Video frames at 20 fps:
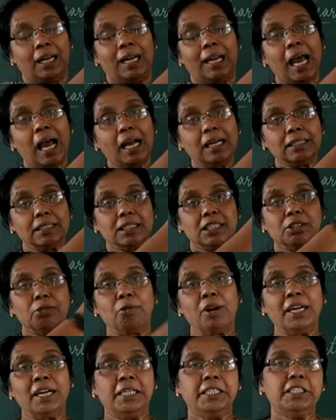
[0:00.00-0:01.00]
lungs.
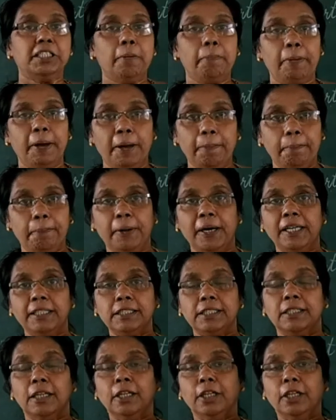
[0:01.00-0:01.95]
What is the purpose?